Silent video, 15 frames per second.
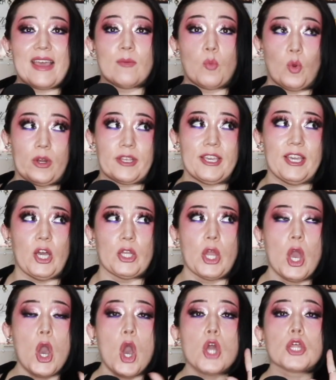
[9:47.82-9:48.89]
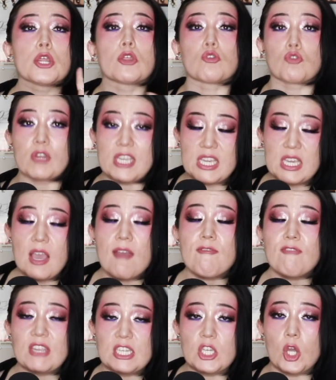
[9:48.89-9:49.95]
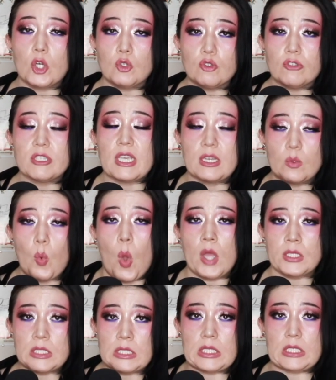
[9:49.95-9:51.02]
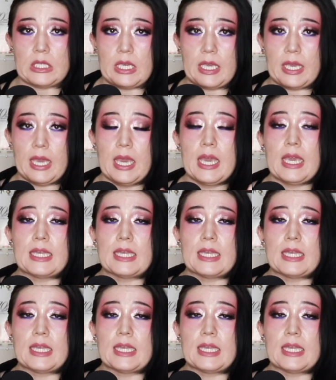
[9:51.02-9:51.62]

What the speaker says: am working on 3 videos in one sitting.